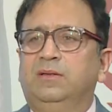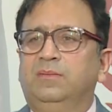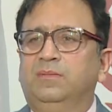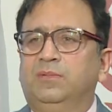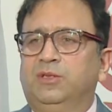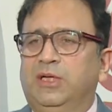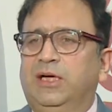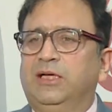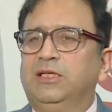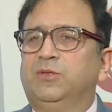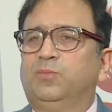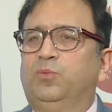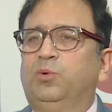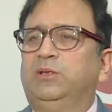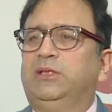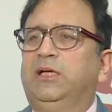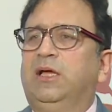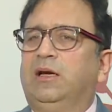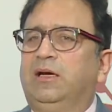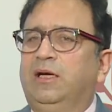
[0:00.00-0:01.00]

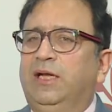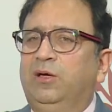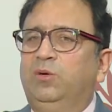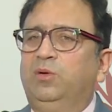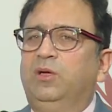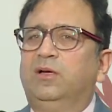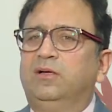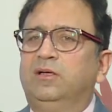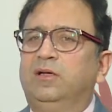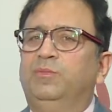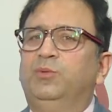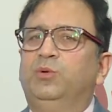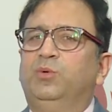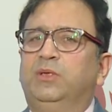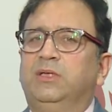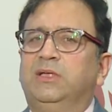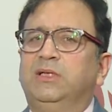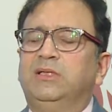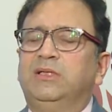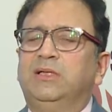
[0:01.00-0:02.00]
transport. They are regular
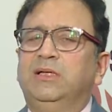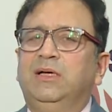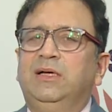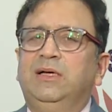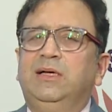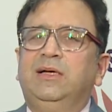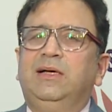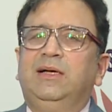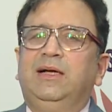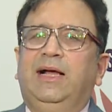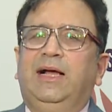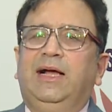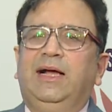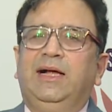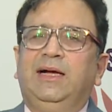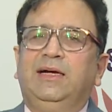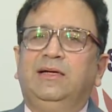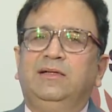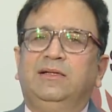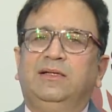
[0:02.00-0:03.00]
commuters.
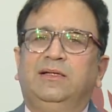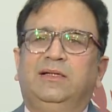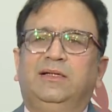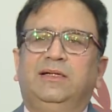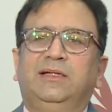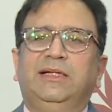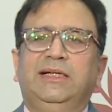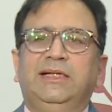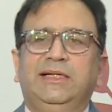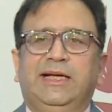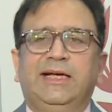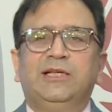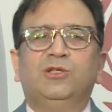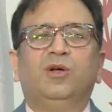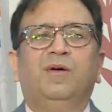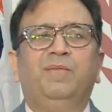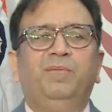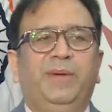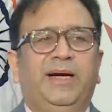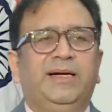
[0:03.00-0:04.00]
And in case
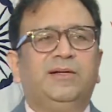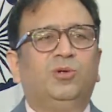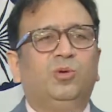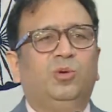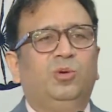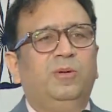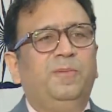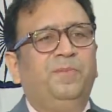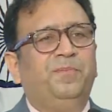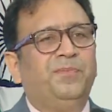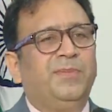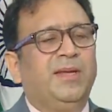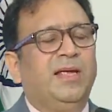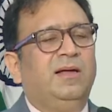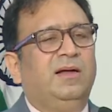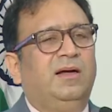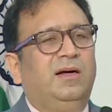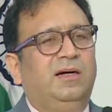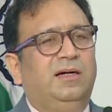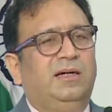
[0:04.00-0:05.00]
of metro,
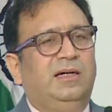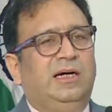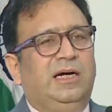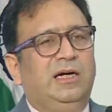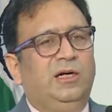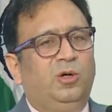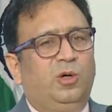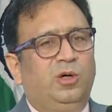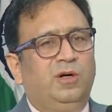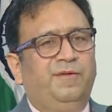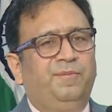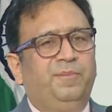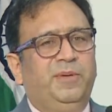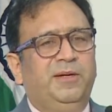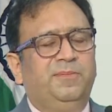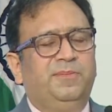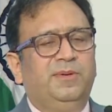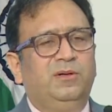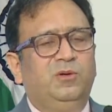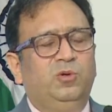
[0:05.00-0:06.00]
a lot of
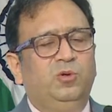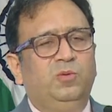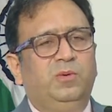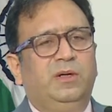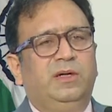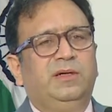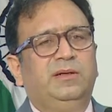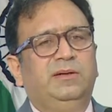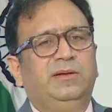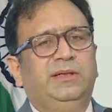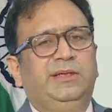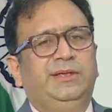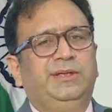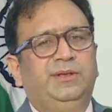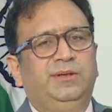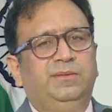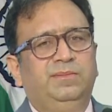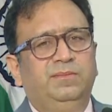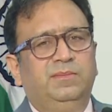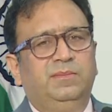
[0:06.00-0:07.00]
people who were
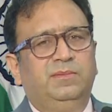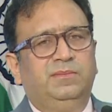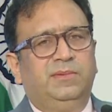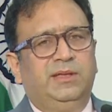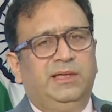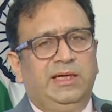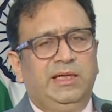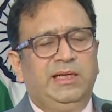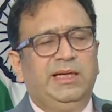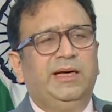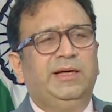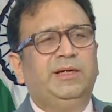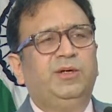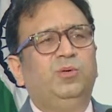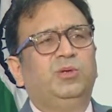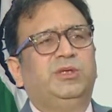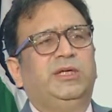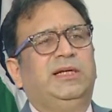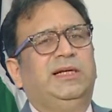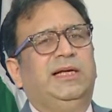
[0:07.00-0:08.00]
earlier
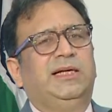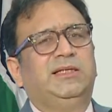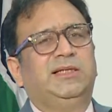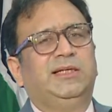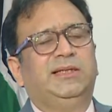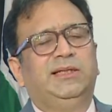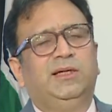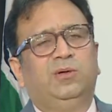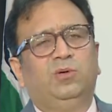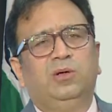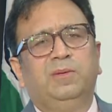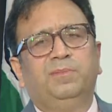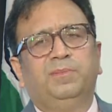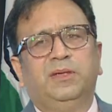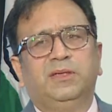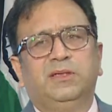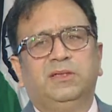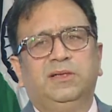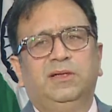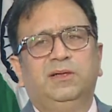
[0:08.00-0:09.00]
using, let's say, their own
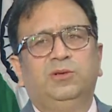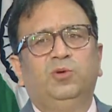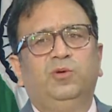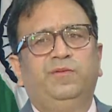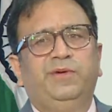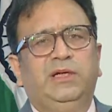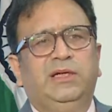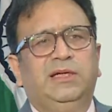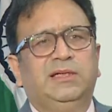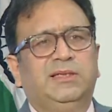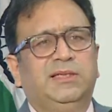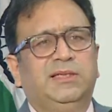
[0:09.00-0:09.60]
personal two-wheelers,